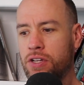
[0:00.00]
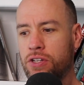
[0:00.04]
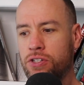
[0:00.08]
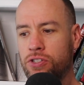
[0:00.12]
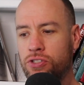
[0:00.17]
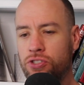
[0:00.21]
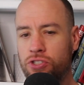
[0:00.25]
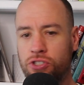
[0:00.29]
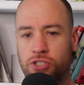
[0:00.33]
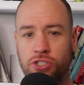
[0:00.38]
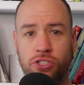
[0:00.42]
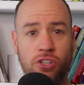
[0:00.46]

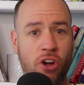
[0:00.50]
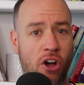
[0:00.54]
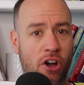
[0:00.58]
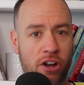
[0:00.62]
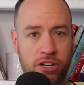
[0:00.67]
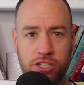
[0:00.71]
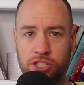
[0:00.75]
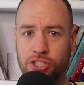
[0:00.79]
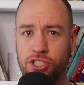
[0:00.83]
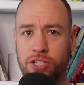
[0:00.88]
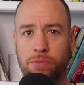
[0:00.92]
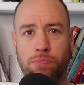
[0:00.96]

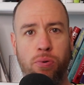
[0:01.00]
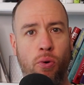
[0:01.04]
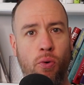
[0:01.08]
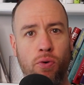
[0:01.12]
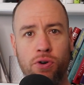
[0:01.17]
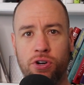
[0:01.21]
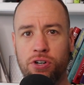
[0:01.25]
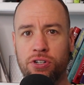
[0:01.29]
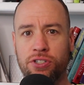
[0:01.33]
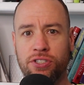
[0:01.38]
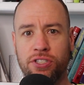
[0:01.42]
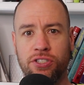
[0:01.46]
staunch
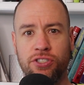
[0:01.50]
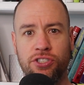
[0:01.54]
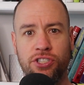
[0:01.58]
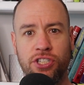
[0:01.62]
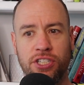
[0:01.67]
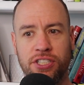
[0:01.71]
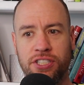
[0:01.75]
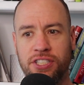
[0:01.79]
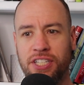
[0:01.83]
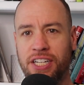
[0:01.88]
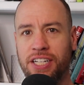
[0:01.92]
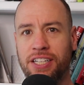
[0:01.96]
supporters and
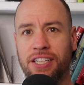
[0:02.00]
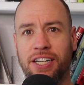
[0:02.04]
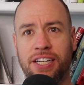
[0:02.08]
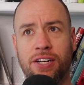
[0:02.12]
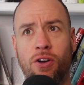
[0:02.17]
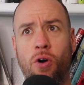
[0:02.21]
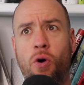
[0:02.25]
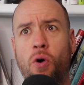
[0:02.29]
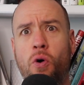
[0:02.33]
just think like,